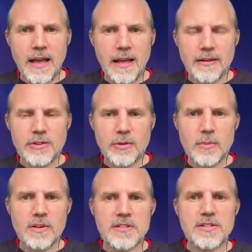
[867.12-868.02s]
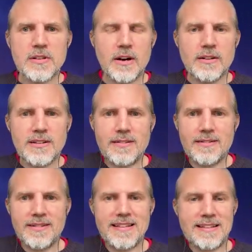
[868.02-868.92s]
and you will start
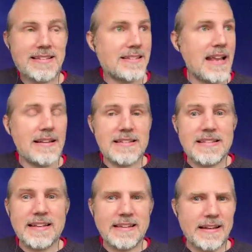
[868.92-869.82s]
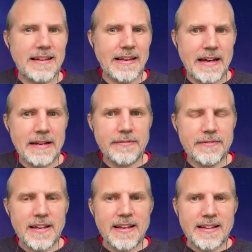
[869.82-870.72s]
sensing that
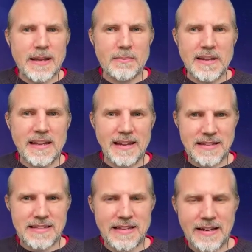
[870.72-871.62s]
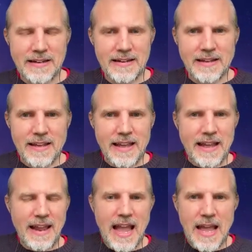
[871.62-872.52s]
life can be exciting
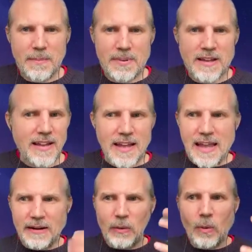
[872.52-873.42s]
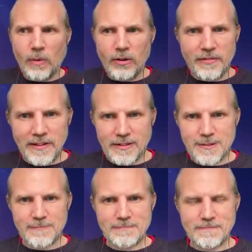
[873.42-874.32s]
and happy and all of
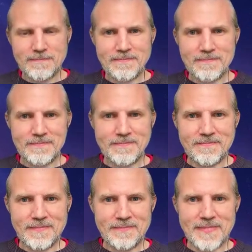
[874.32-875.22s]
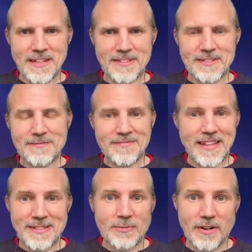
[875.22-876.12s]
it. Yes,
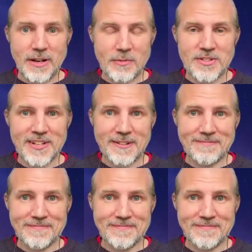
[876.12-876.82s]
that's what I would say.